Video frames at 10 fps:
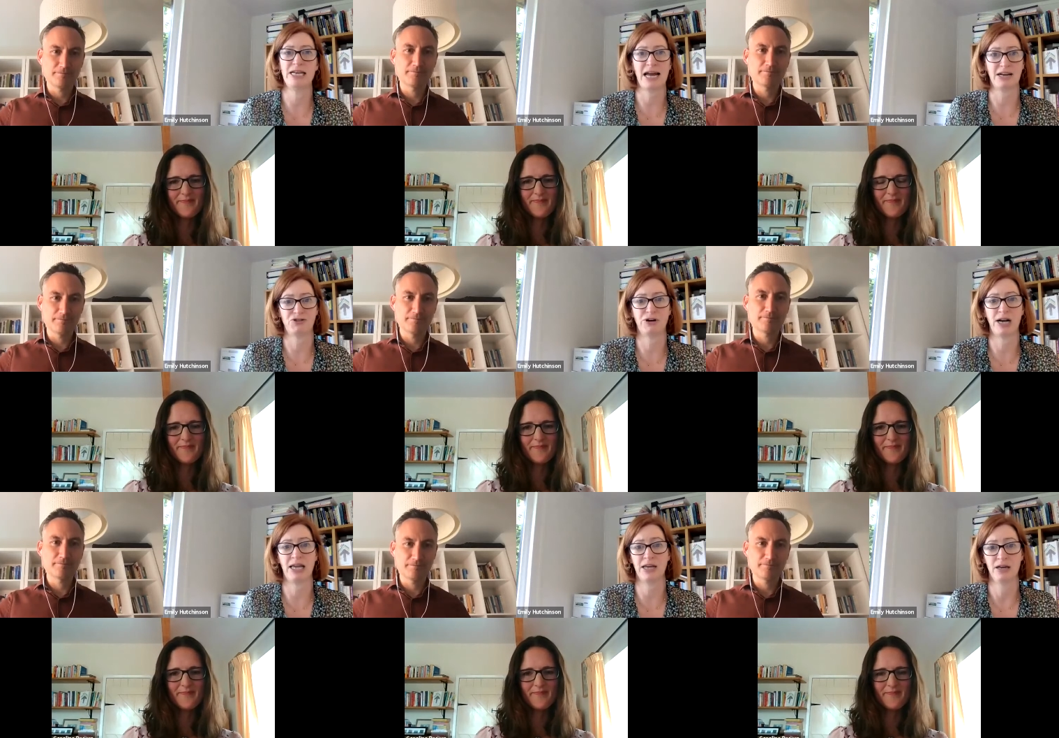
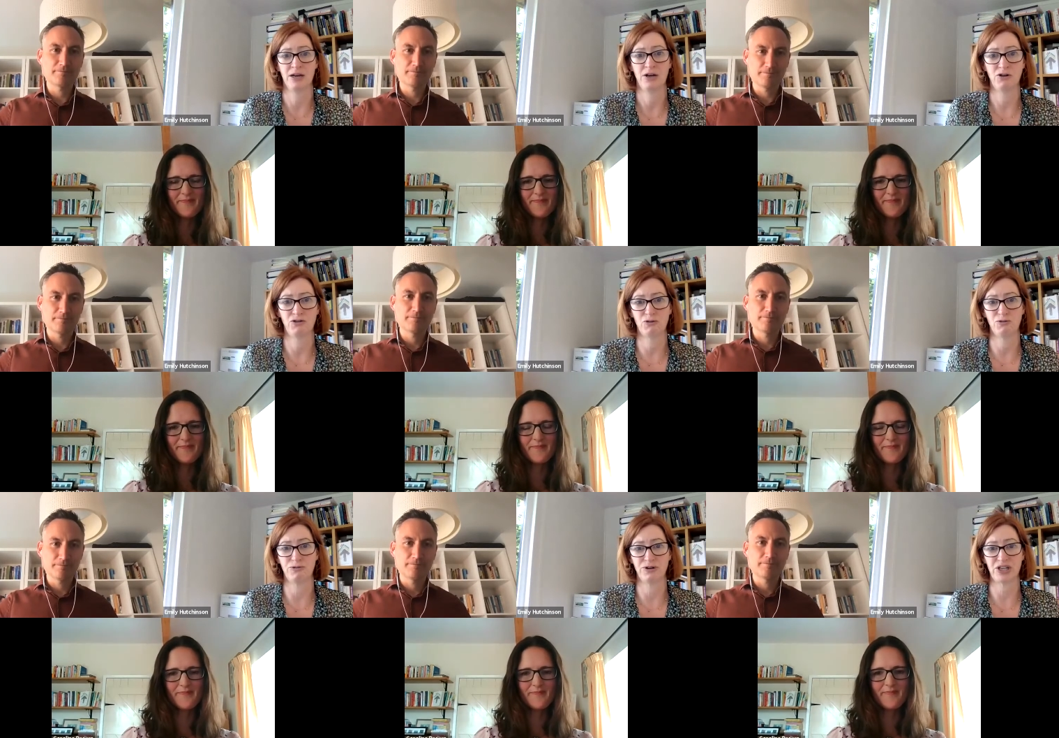Speaker 1: naturally
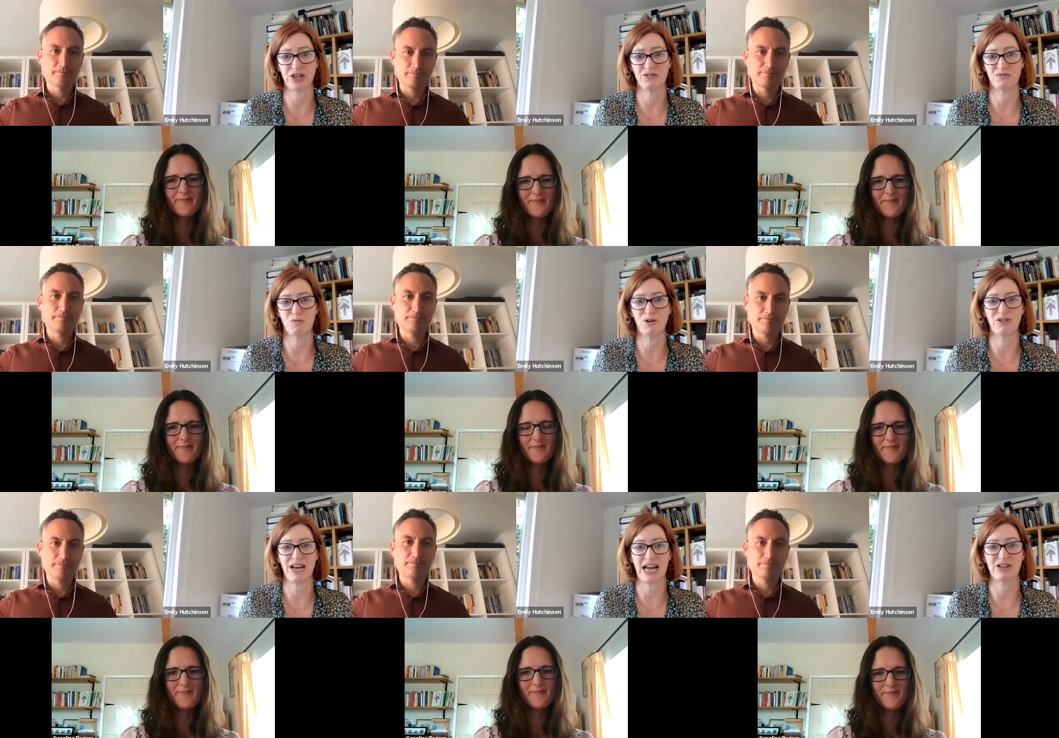drawn to, mm-hmm. what mm.
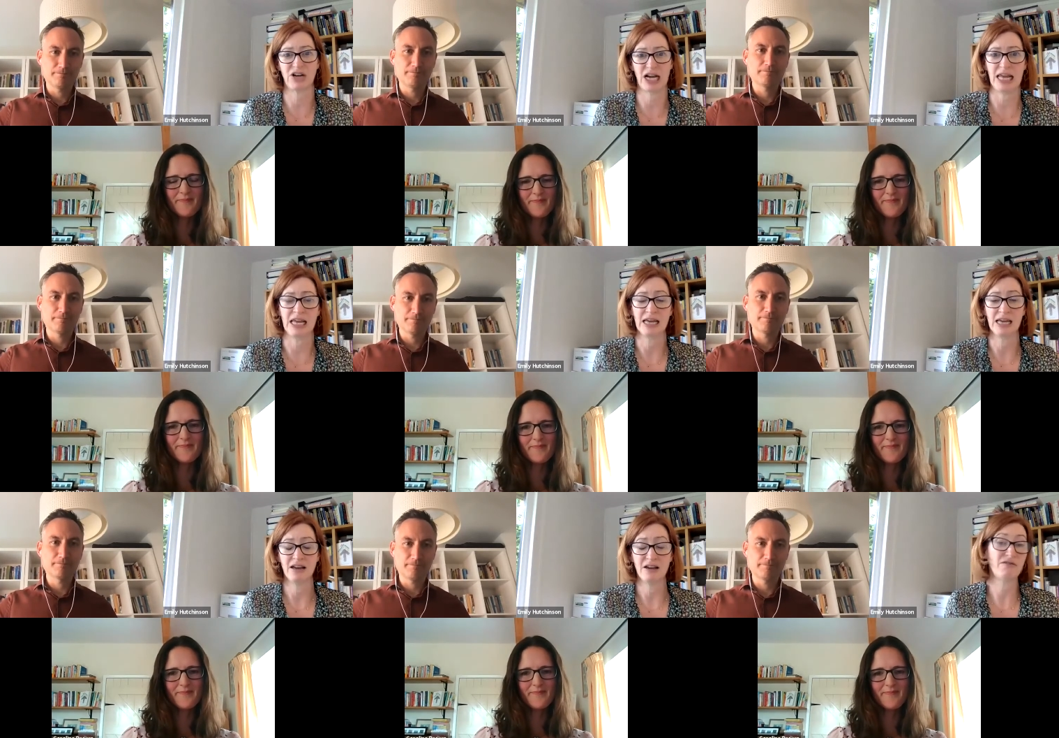you're naturally
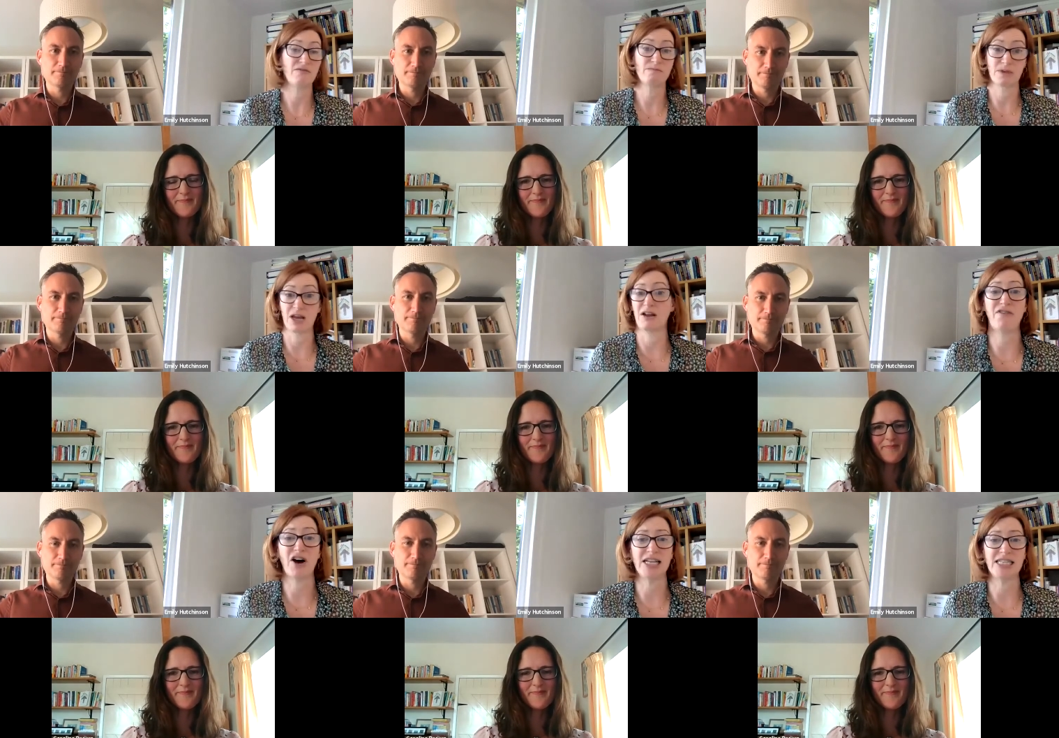going to
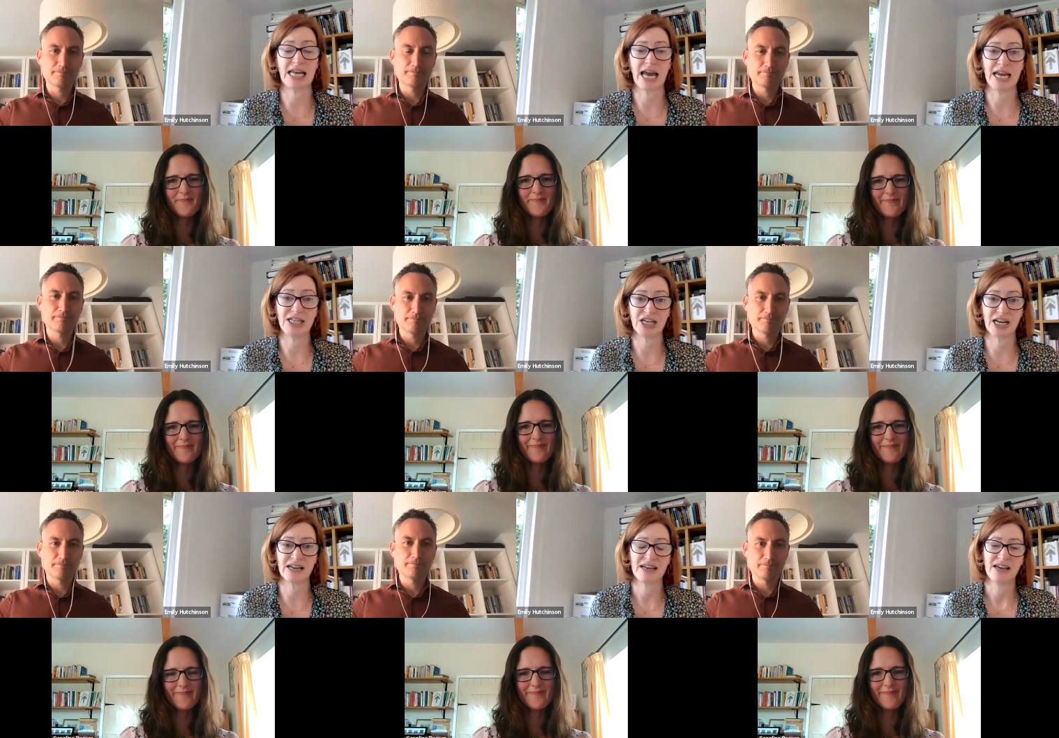find
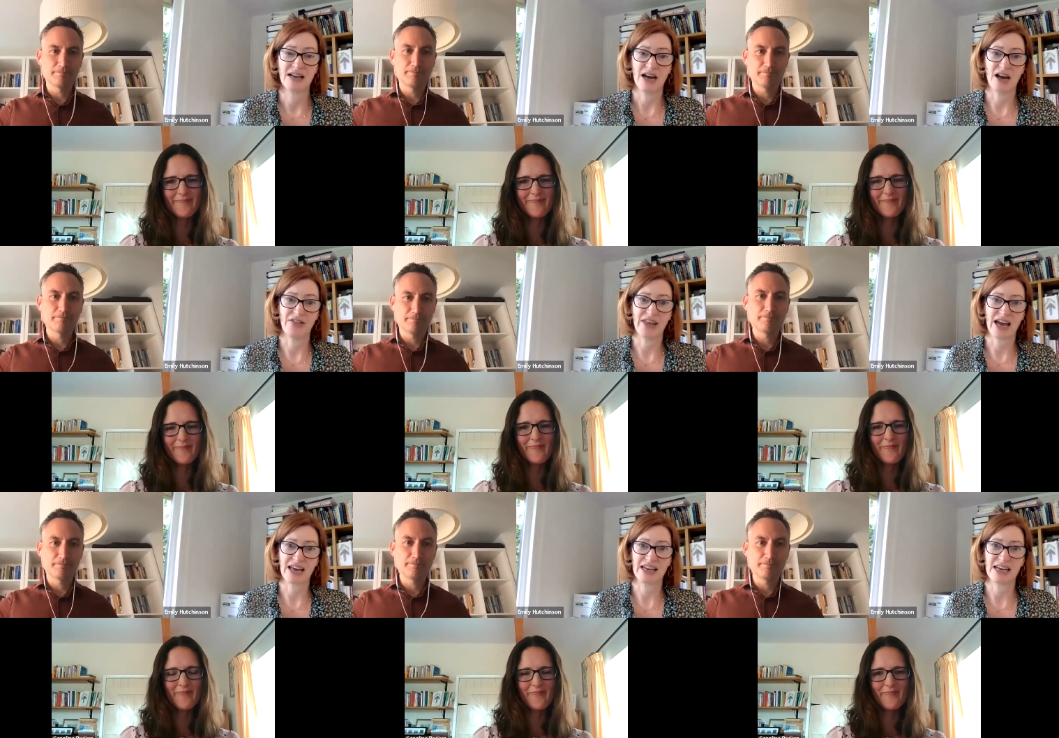engaging. And
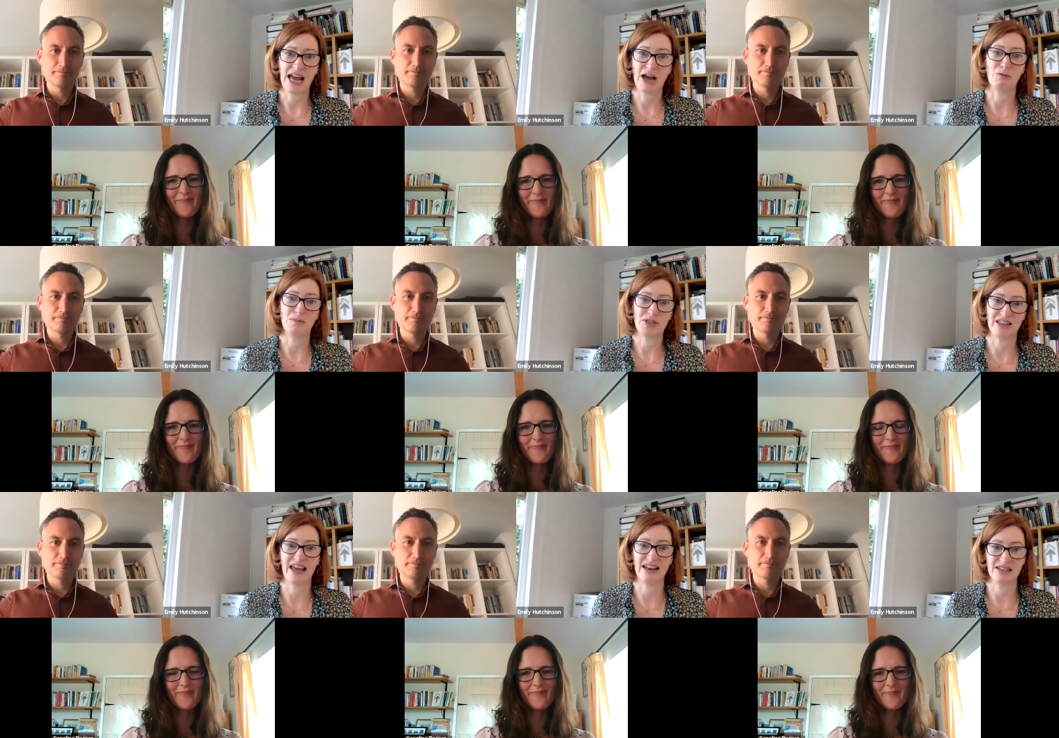that can help
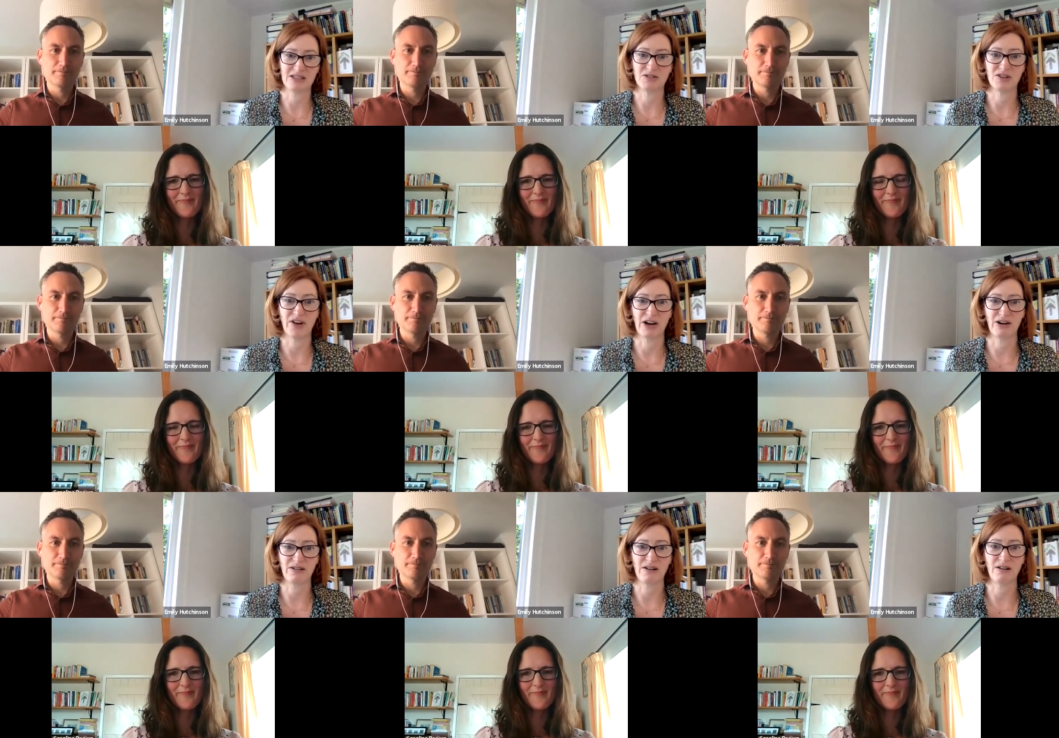to then sort of
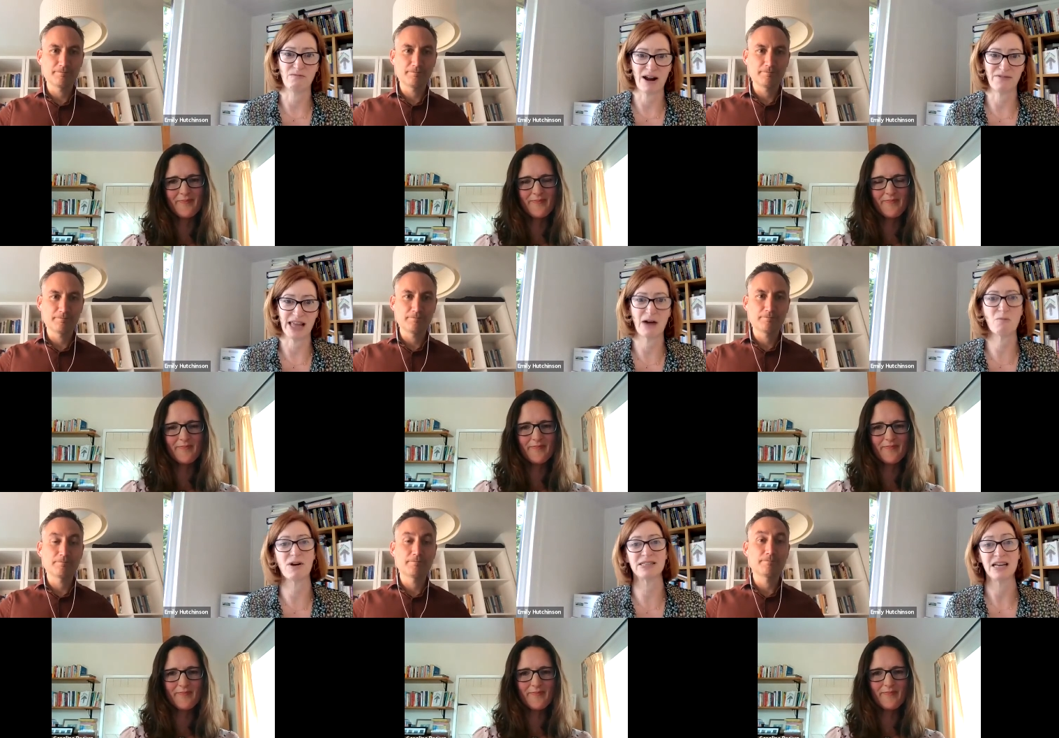unravel
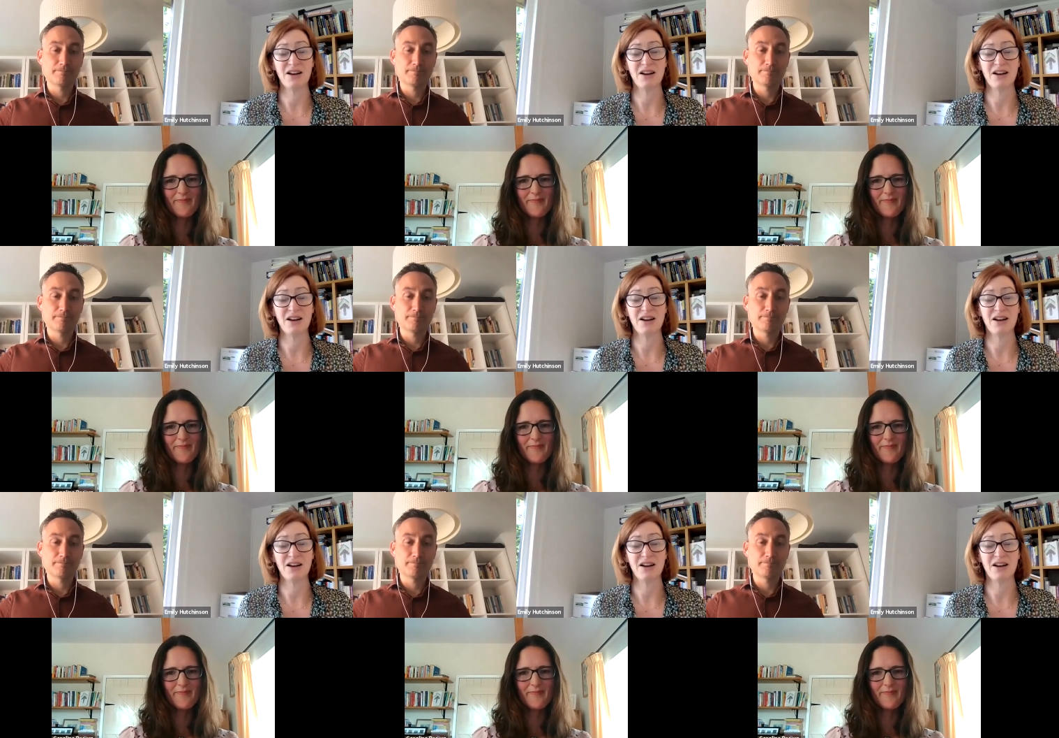that. Whereas